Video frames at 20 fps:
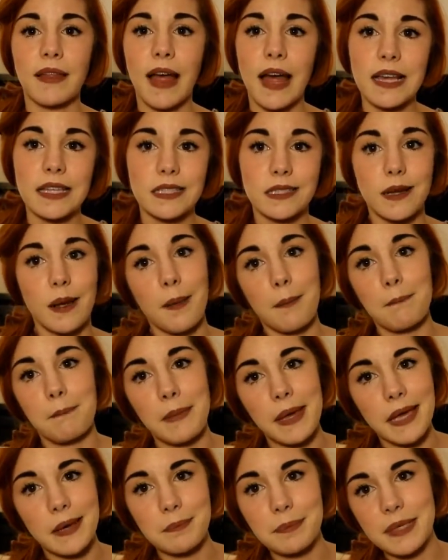last
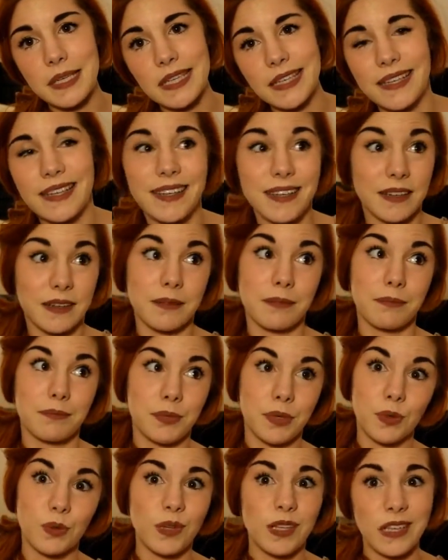makeup-y,
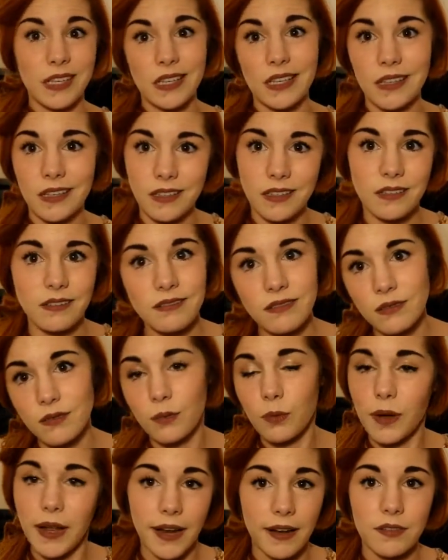beauty,
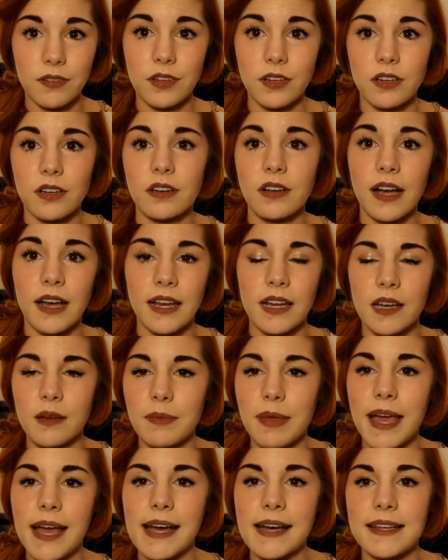whatever item,
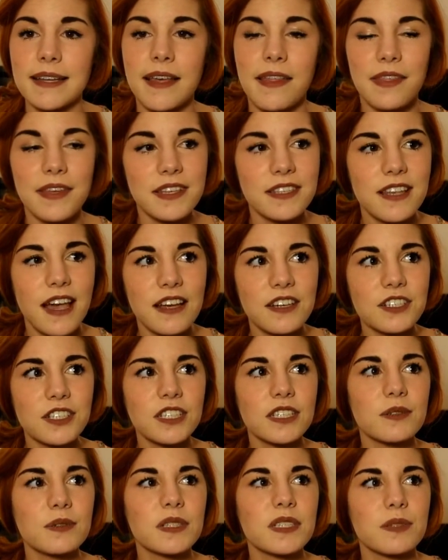and this
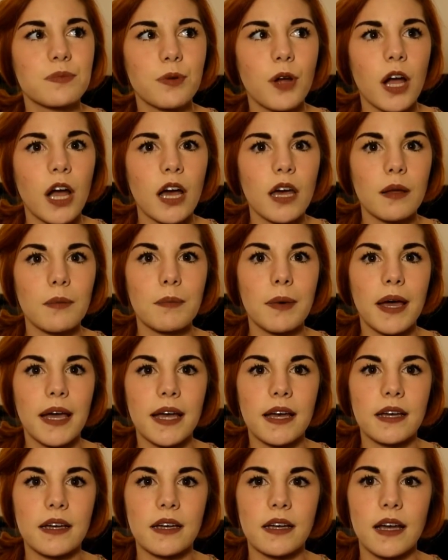actually was sprung on
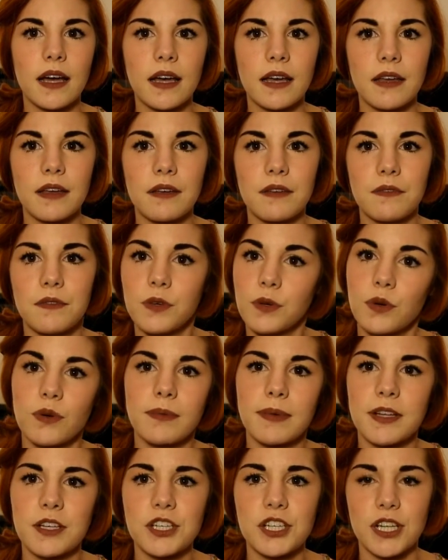by a viewer
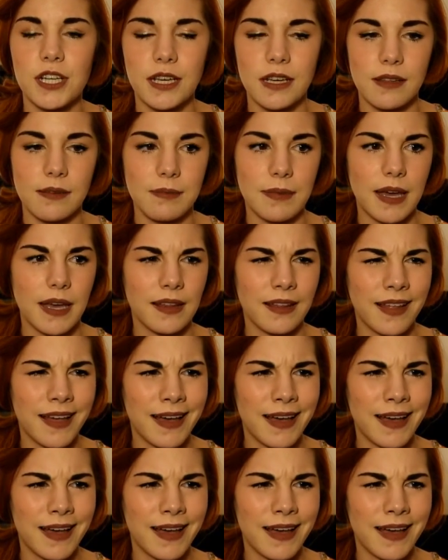mentioning in my